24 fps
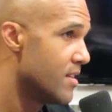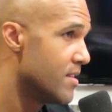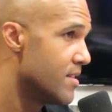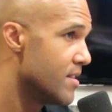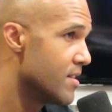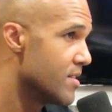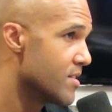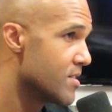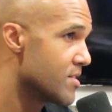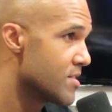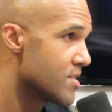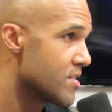
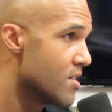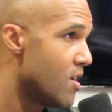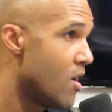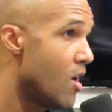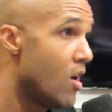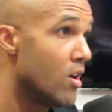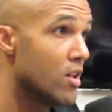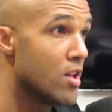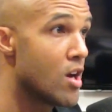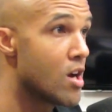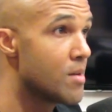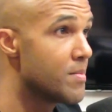There's
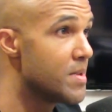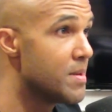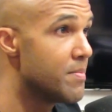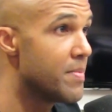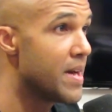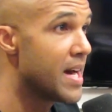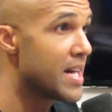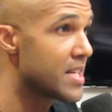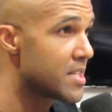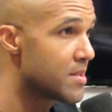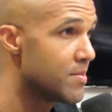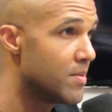all-Army
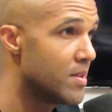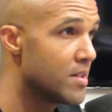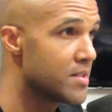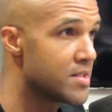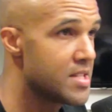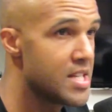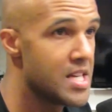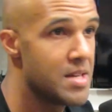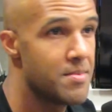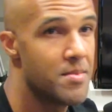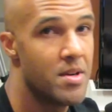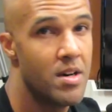basketball
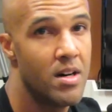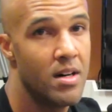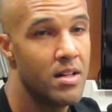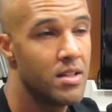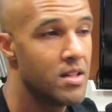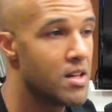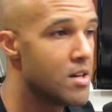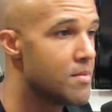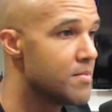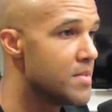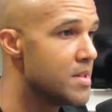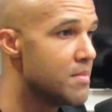team,
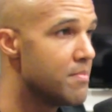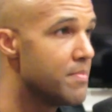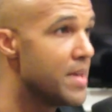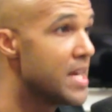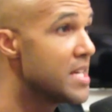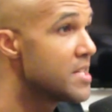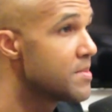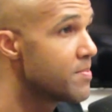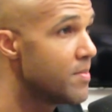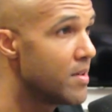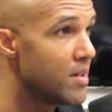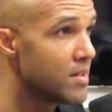all-Army
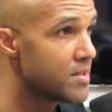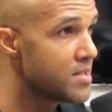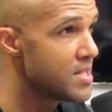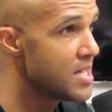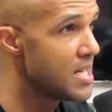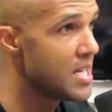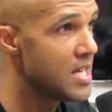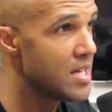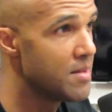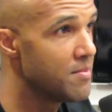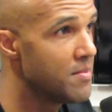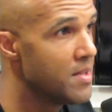baseball
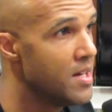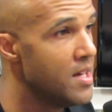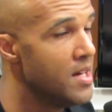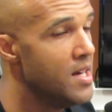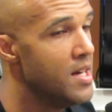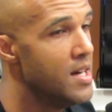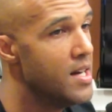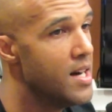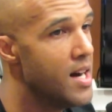team,